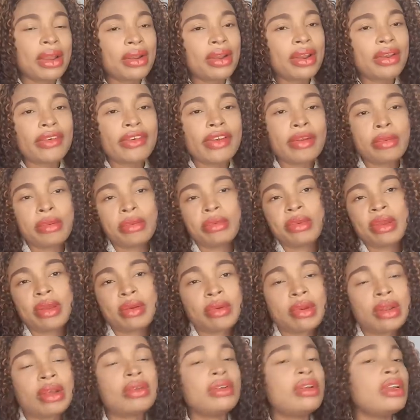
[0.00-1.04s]
Great, great people, they
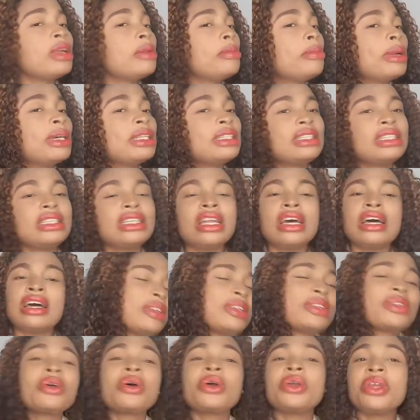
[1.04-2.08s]
want to know the party
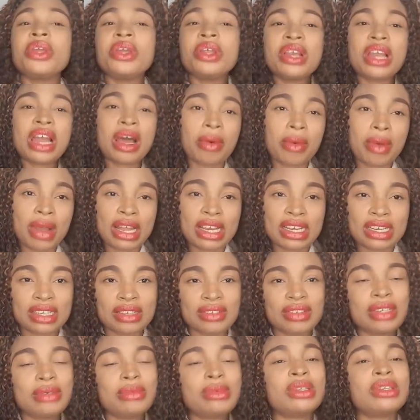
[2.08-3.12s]
now. Do you la
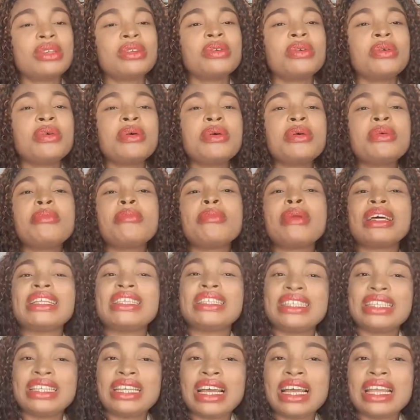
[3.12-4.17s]
one we been do
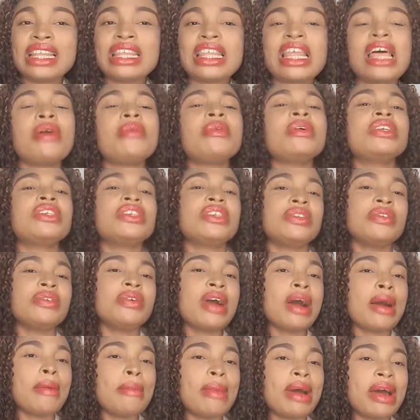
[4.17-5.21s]
party that time when she do
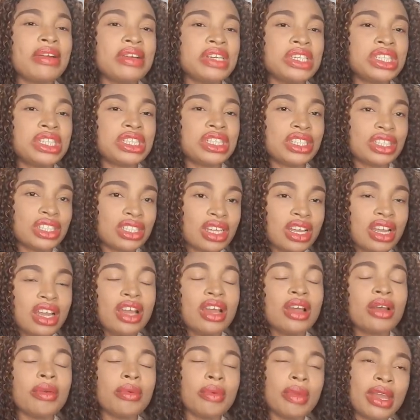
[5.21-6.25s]
her marriages
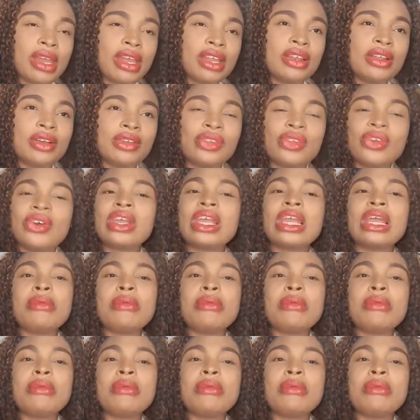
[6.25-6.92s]
where Dr.